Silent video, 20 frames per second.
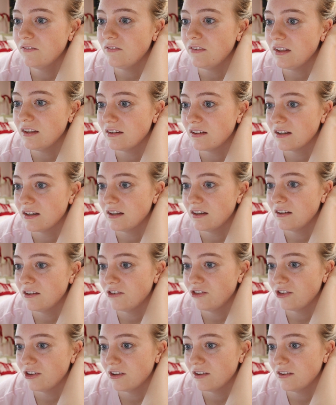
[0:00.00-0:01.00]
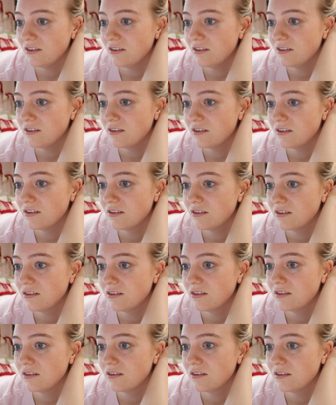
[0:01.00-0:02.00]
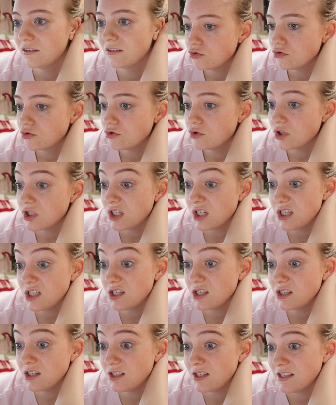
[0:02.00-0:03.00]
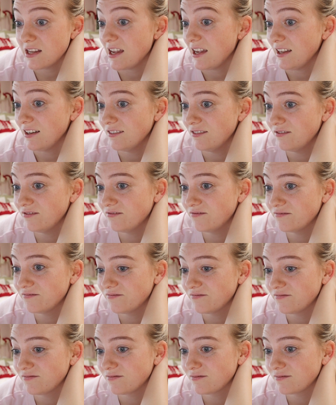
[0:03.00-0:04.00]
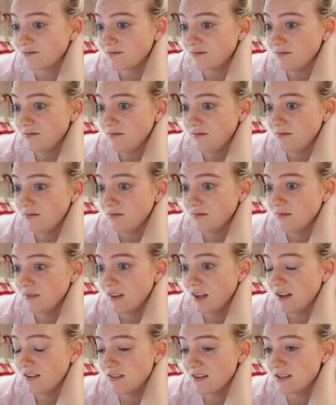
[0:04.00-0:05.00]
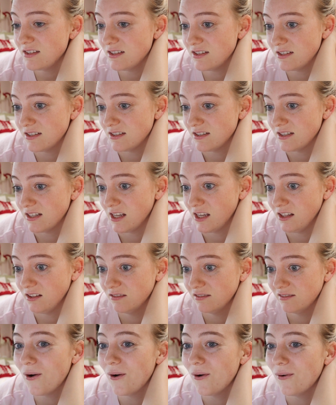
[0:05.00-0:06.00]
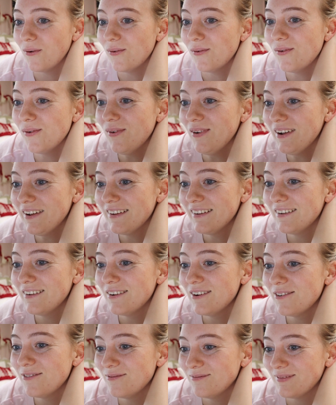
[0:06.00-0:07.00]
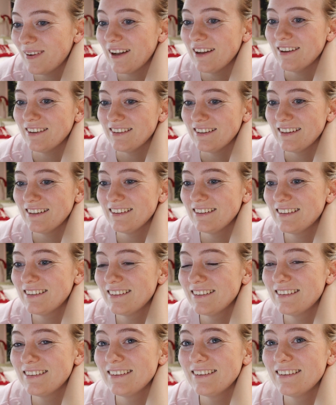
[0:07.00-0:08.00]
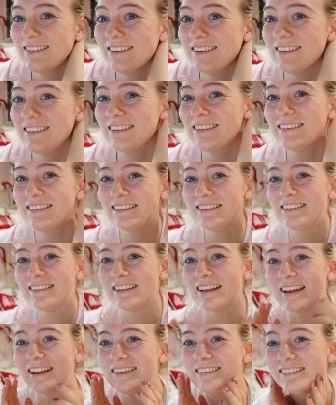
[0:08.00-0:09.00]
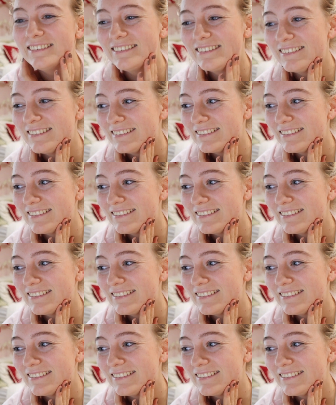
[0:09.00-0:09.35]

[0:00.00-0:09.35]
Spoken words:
Visa conditions. This is insane. This is insane. Oh my goodness. This is insane.